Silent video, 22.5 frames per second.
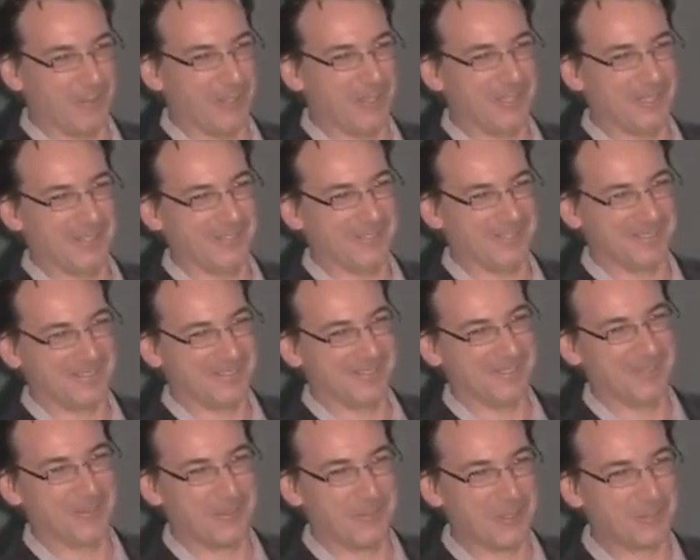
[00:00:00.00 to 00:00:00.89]
Because
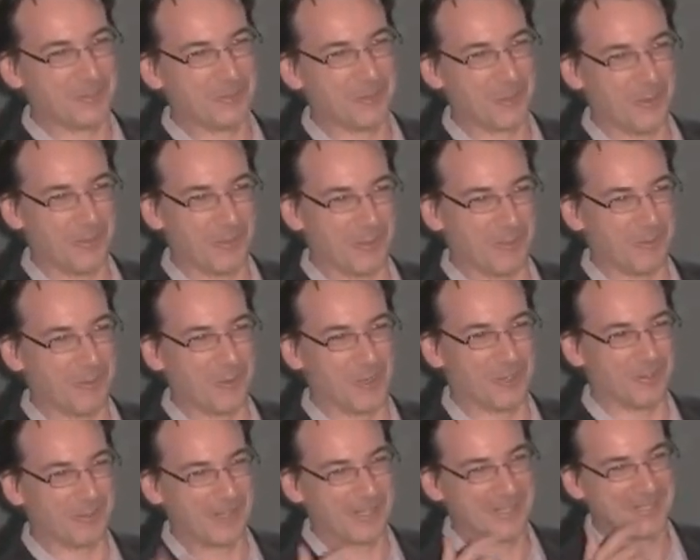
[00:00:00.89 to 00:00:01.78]
computers are everywhere already,
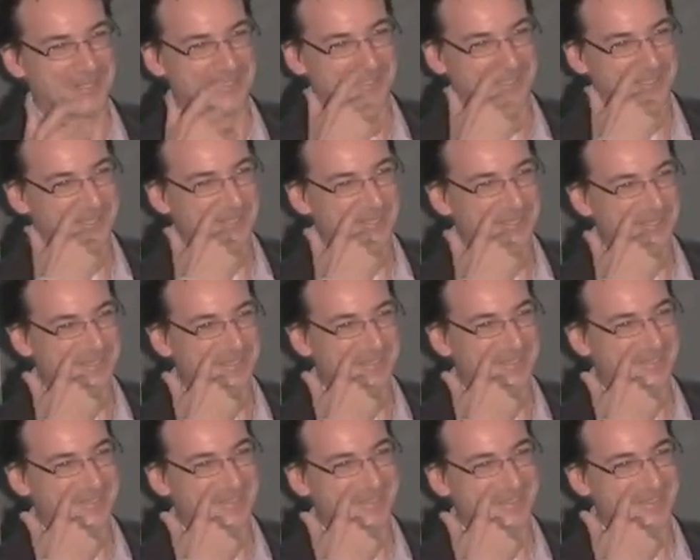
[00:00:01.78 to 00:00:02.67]
right? They already
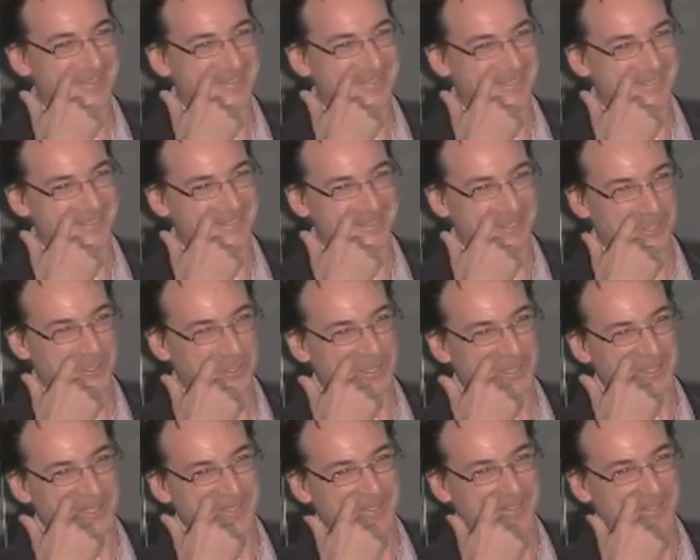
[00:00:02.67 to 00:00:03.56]
took over the world, right? Yeah.